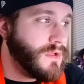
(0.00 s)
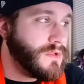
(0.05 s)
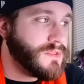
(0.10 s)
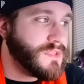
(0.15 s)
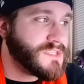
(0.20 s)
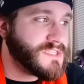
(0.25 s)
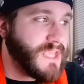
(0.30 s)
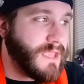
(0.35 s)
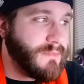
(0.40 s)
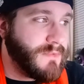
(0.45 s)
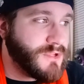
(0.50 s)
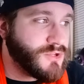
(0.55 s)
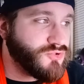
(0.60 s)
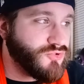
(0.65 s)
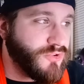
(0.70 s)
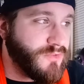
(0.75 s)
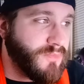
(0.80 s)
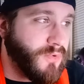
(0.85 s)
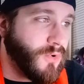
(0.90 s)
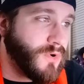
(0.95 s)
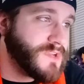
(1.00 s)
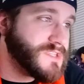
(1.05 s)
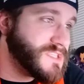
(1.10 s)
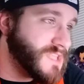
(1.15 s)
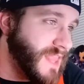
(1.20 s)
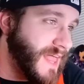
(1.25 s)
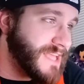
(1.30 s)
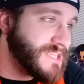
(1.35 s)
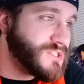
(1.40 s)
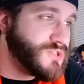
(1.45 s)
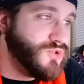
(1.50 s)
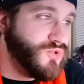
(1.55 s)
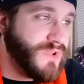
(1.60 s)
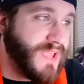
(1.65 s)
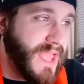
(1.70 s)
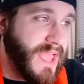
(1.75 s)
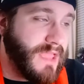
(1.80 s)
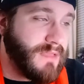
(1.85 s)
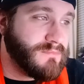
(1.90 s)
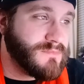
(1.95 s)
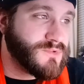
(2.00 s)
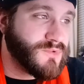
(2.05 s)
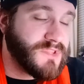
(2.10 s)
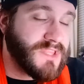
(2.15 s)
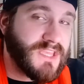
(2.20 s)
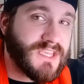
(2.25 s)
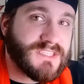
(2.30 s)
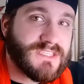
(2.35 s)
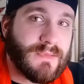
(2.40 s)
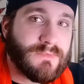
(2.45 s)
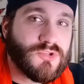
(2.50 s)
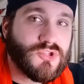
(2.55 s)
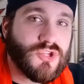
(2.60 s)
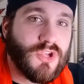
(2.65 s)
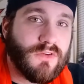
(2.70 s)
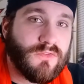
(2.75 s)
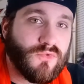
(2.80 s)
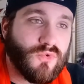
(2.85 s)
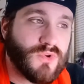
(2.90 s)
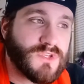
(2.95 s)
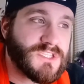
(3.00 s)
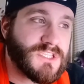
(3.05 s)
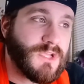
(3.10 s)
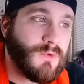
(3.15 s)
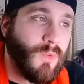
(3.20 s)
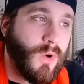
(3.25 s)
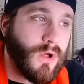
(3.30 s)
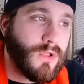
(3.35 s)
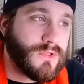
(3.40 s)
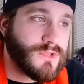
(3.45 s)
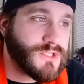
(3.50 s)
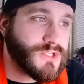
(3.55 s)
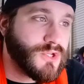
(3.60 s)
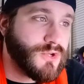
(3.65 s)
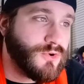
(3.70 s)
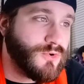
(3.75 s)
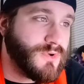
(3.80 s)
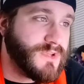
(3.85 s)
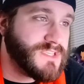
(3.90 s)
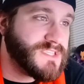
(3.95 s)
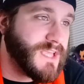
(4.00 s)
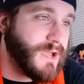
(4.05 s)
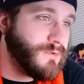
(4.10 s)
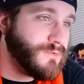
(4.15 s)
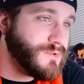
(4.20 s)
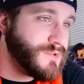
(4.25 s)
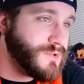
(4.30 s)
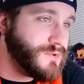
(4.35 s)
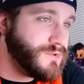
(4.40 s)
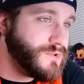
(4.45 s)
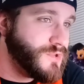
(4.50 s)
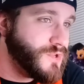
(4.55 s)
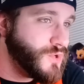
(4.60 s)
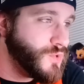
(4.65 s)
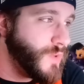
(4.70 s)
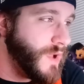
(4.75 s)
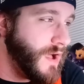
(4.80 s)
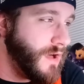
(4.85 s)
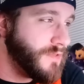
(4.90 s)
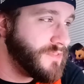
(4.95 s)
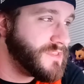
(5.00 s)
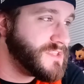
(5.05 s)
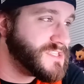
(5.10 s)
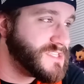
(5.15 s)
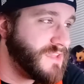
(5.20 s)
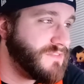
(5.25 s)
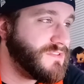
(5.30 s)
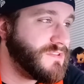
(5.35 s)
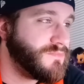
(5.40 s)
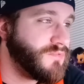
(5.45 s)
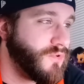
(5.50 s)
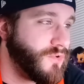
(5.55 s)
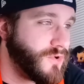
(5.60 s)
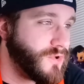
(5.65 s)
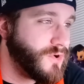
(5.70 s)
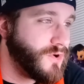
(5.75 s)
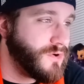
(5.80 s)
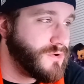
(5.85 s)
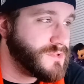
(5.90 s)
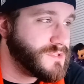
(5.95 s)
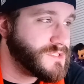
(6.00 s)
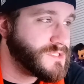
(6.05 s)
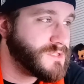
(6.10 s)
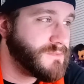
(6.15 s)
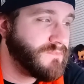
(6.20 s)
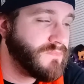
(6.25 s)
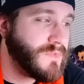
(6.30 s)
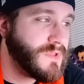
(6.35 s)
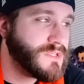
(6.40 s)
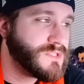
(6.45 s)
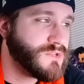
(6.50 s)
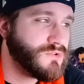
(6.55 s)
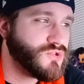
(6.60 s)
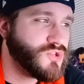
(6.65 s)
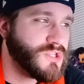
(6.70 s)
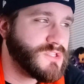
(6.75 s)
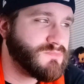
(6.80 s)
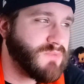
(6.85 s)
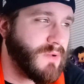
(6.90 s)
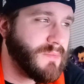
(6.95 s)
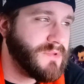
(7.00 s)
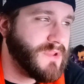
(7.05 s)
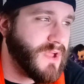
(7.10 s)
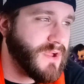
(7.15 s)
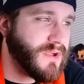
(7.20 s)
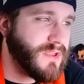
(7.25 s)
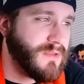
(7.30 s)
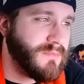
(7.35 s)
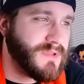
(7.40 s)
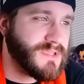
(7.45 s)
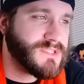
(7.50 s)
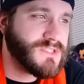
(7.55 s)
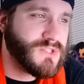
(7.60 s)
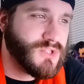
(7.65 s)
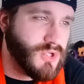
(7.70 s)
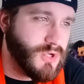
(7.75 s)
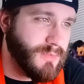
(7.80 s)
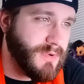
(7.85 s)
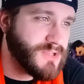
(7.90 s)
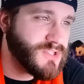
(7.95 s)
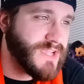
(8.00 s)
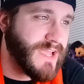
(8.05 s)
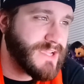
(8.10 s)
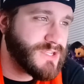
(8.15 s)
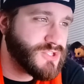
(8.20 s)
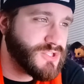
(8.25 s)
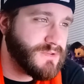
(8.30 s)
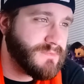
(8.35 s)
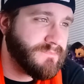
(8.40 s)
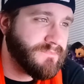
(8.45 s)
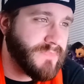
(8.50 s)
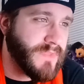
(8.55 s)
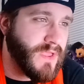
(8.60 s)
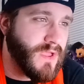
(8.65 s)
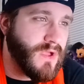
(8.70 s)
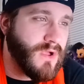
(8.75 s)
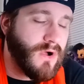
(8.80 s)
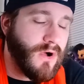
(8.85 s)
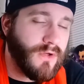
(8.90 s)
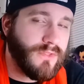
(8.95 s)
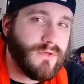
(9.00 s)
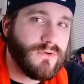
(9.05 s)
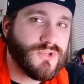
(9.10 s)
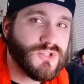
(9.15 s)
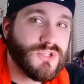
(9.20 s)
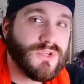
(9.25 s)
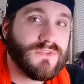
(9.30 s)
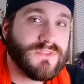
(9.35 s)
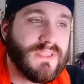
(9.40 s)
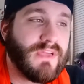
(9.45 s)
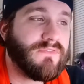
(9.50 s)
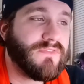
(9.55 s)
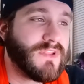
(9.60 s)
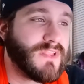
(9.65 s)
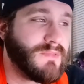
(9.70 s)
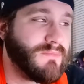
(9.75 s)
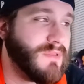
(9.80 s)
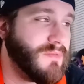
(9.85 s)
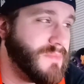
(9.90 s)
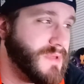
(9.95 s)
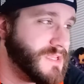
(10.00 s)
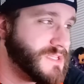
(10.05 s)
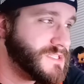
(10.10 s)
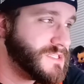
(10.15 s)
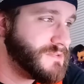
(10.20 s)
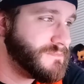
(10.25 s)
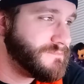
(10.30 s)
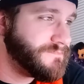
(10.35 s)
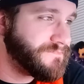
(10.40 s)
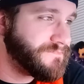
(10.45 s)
The same injury report as the last two games, with the exception of Christy Wallace, who is out due to health and safety protocols, so she's probably not going to miss too much action, although she'll definitely be missed.